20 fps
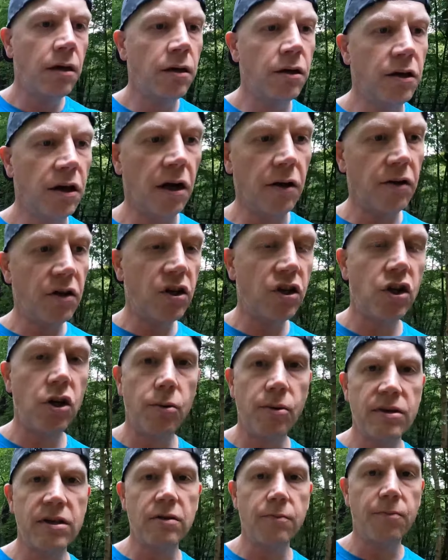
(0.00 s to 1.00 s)
You know, this
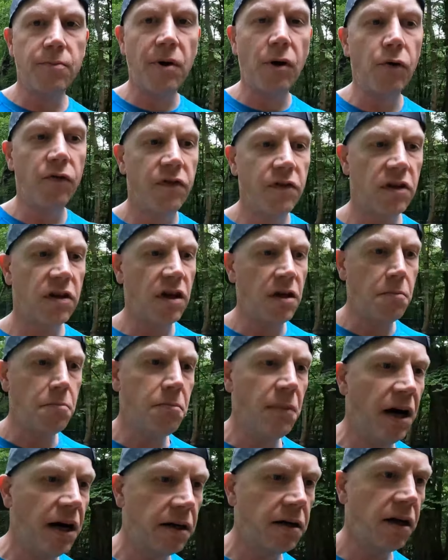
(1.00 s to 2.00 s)
shoe isn't built for deep
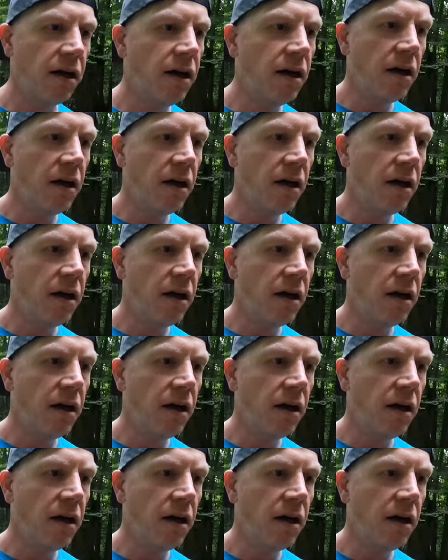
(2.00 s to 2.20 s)
mud.